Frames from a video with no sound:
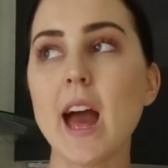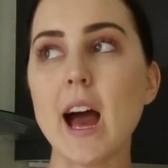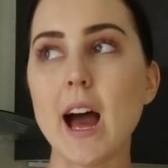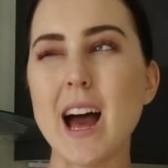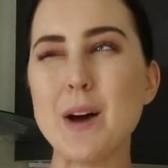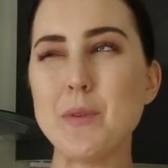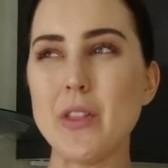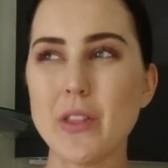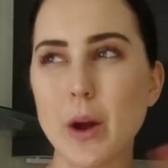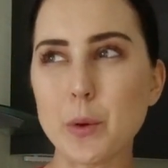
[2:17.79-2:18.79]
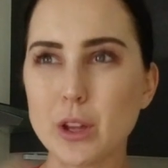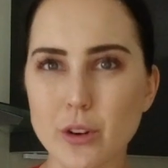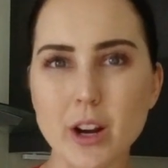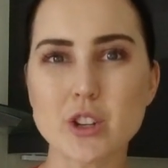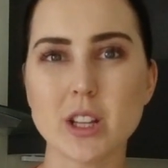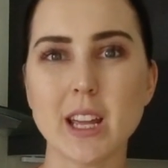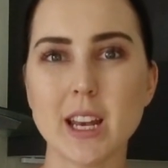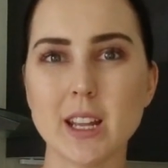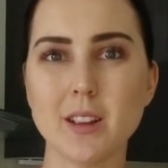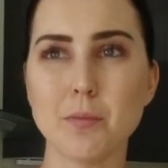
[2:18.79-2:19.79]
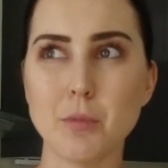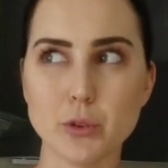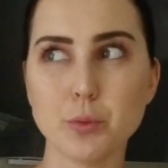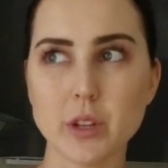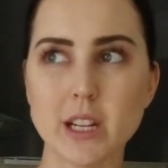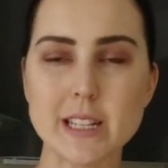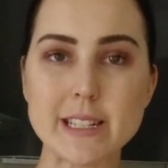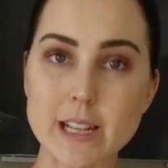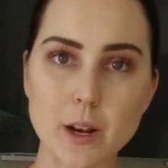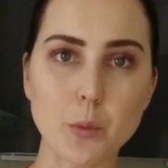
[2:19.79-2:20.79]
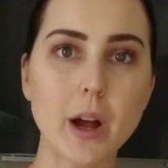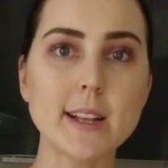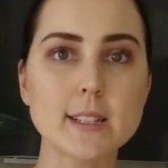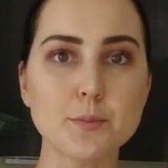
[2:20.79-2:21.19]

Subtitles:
And then that way you're actually getting multiple things done at once,